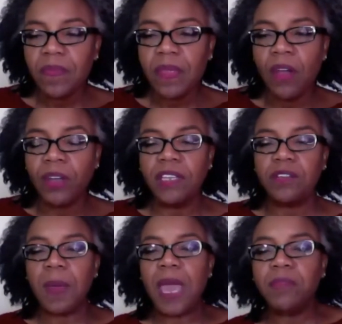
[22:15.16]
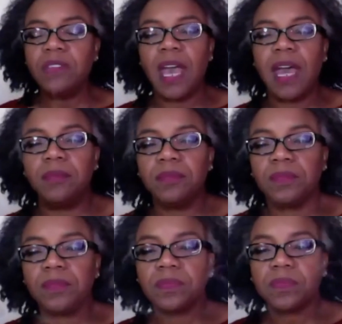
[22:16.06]
Okay, so Pam said,
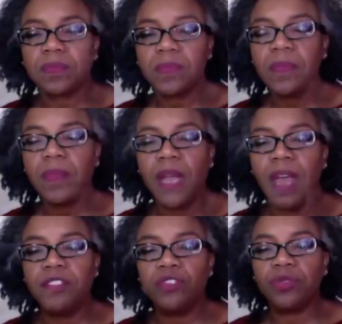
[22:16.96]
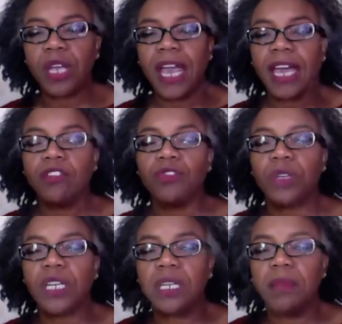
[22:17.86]
I had a
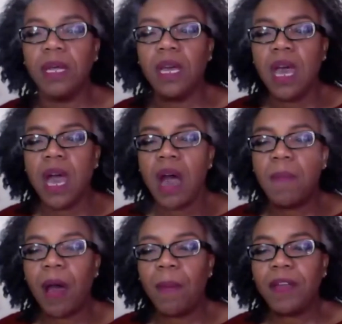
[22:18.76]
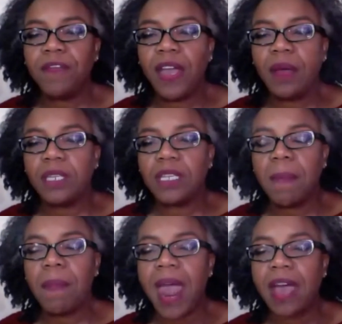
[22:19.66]
dream about my family
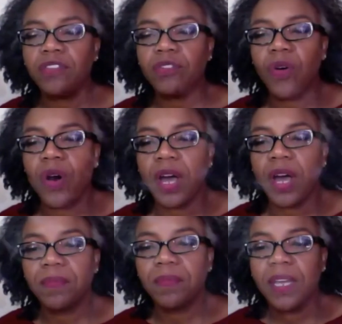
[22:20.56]
that passed on,